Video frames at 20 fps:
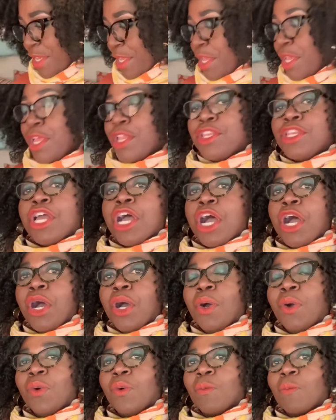
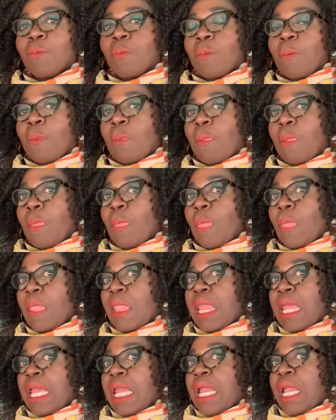Now,
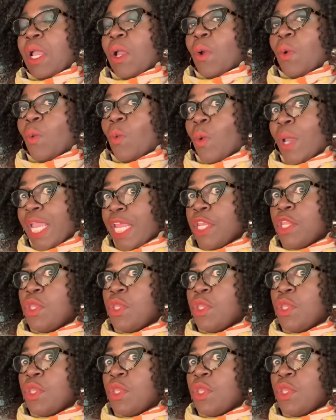when